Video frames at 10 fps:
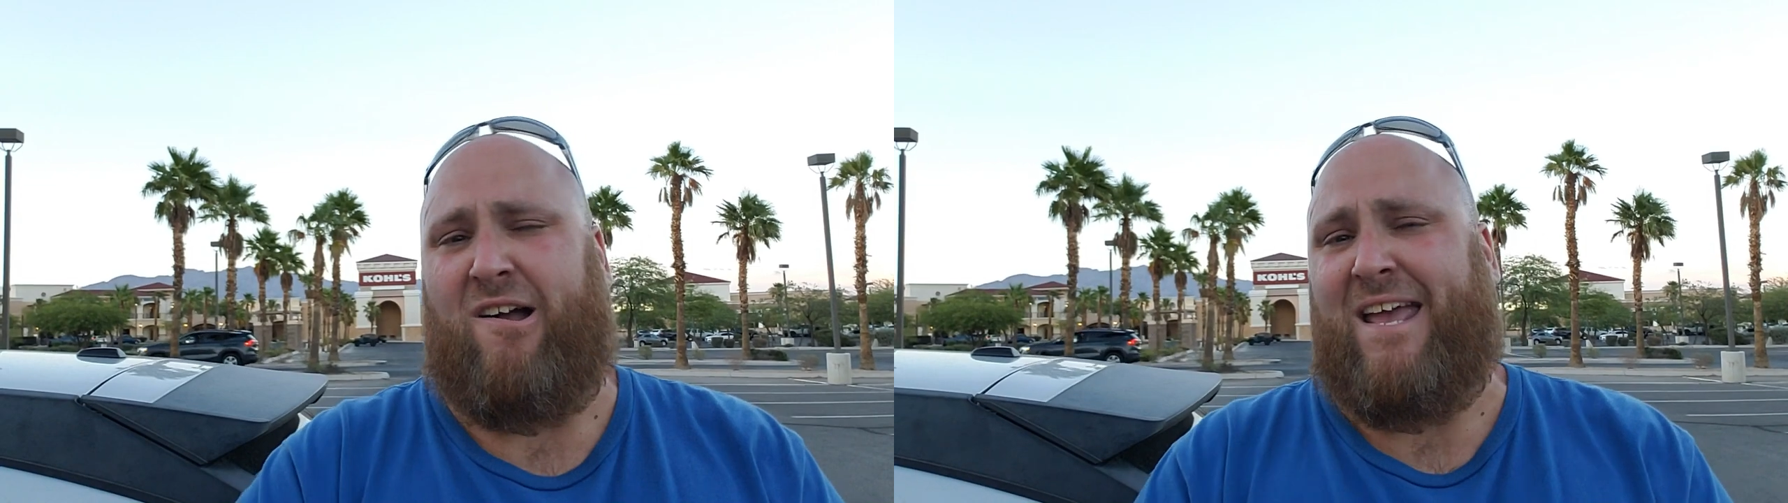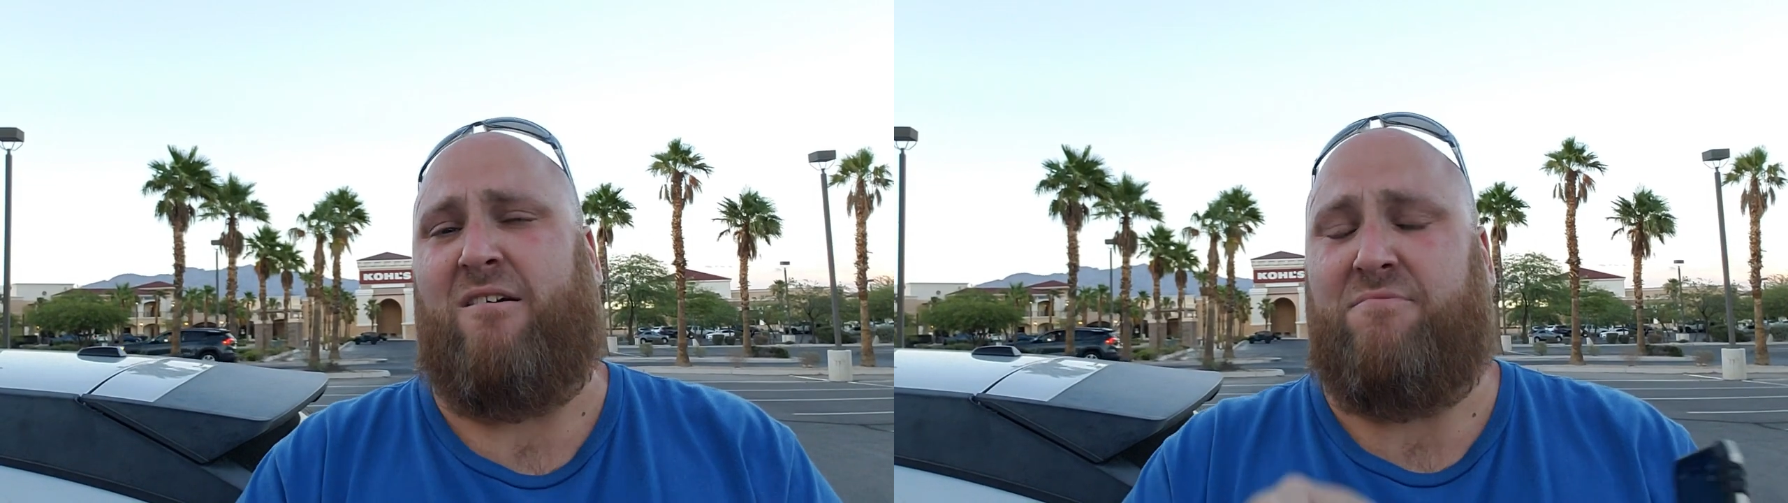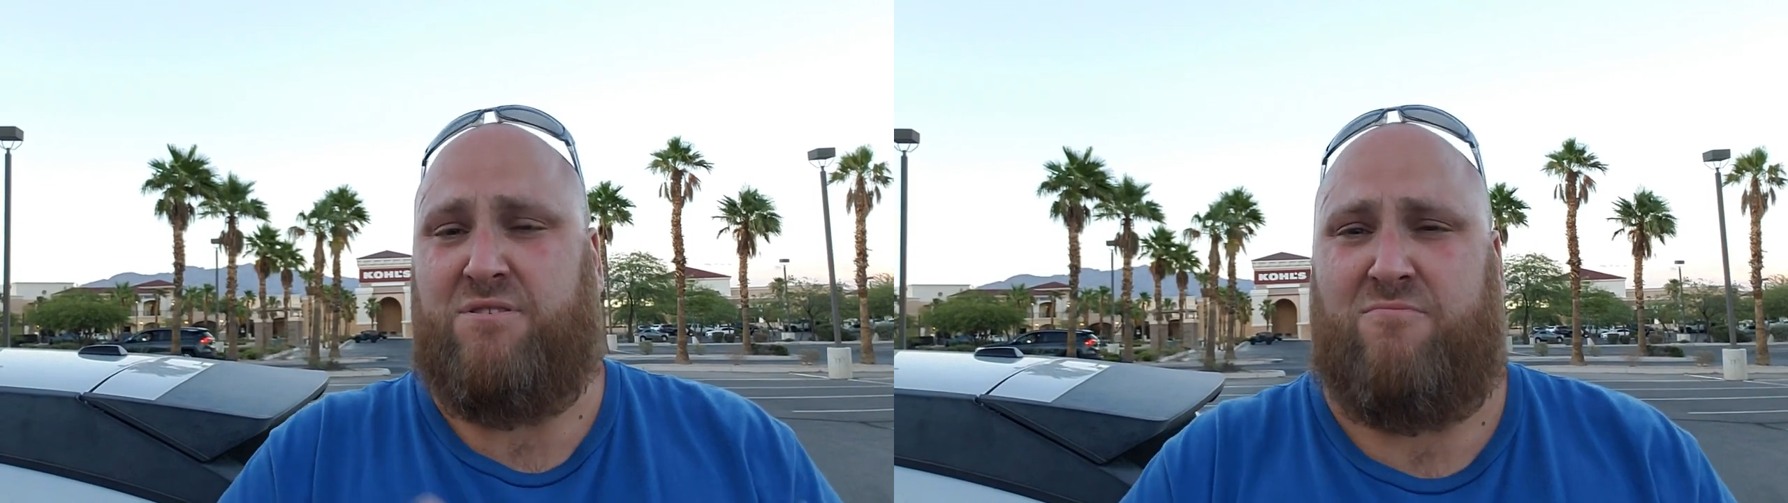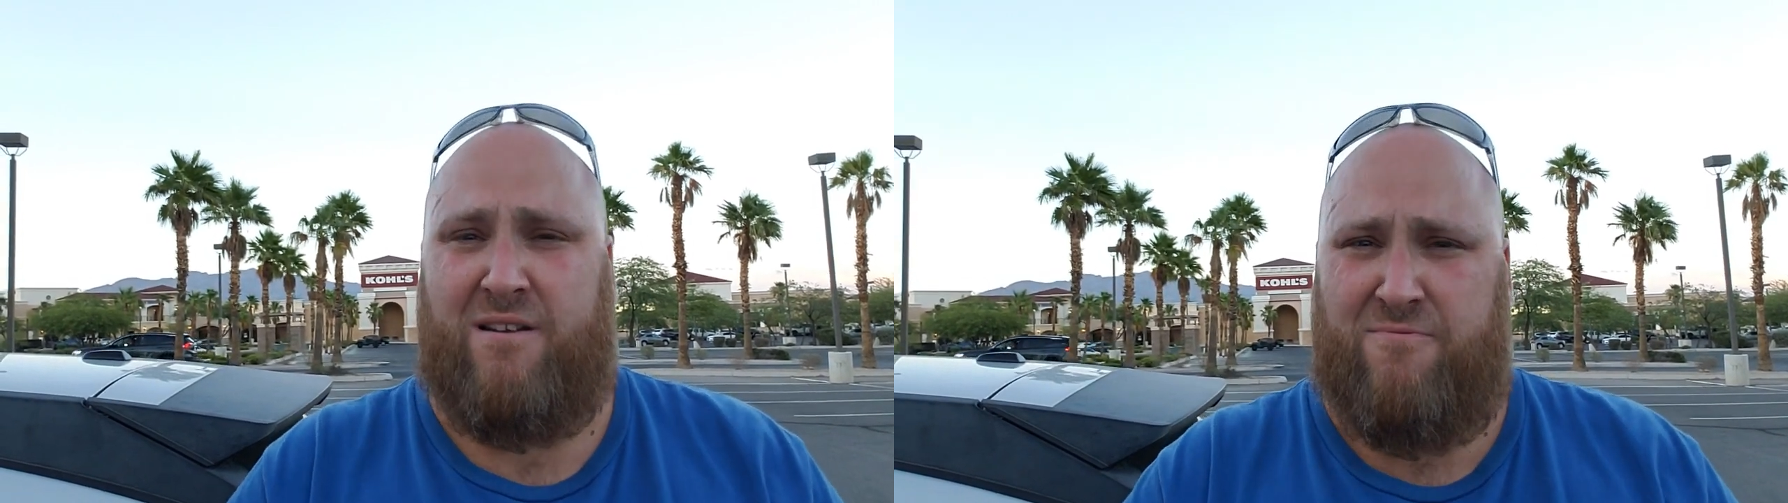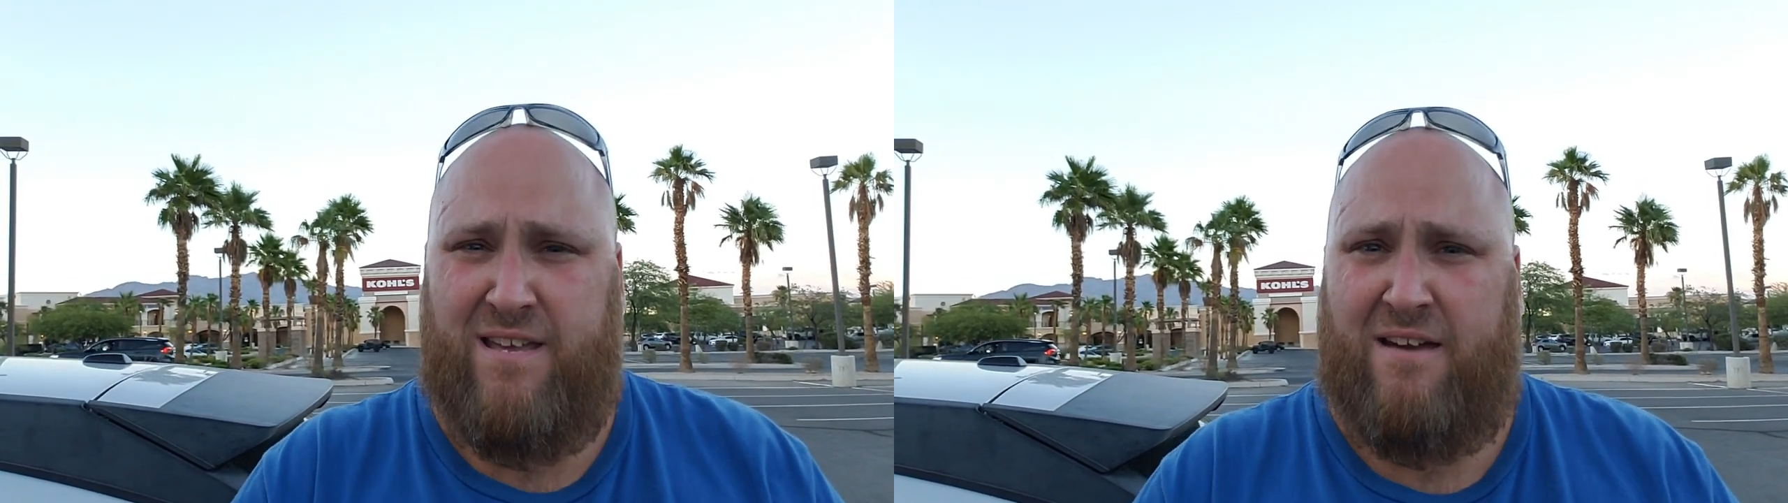account to
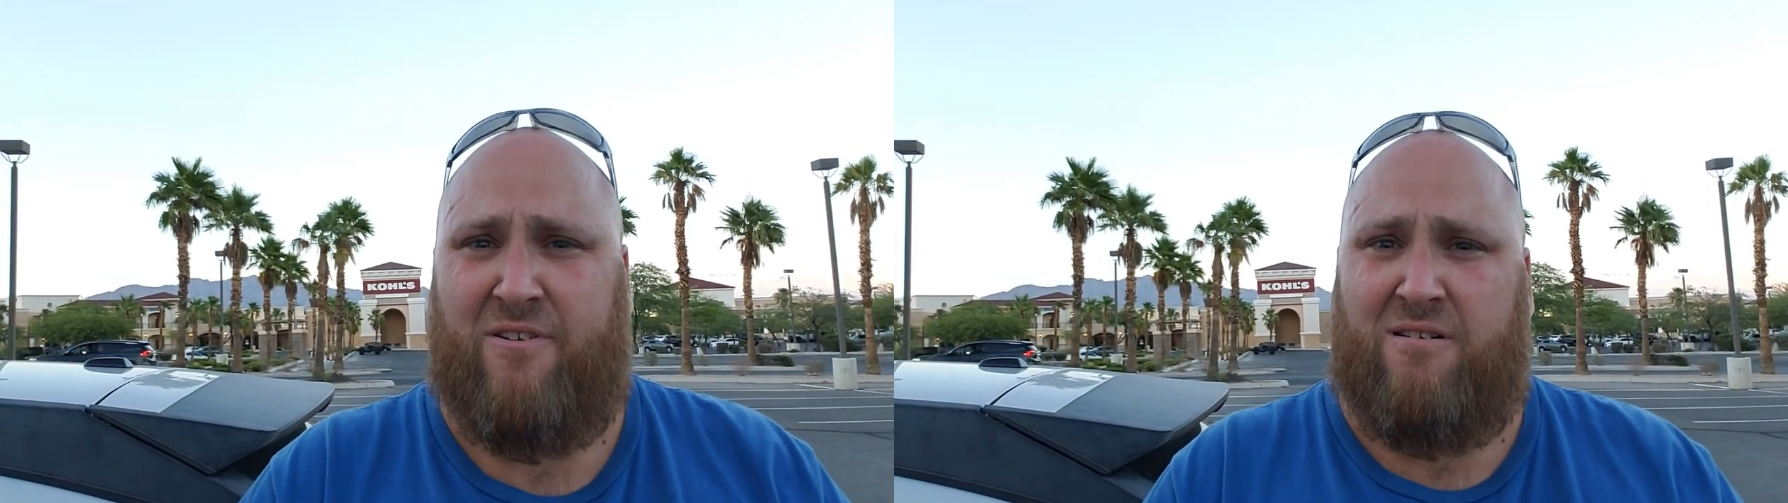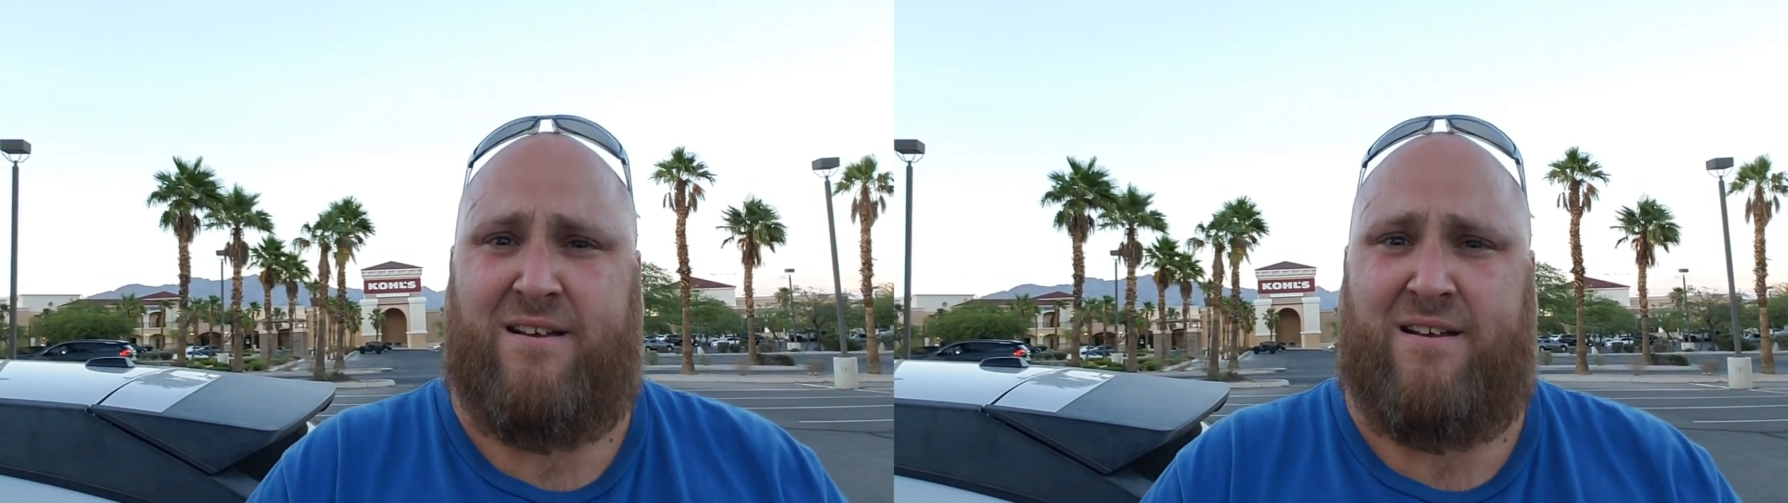where we have our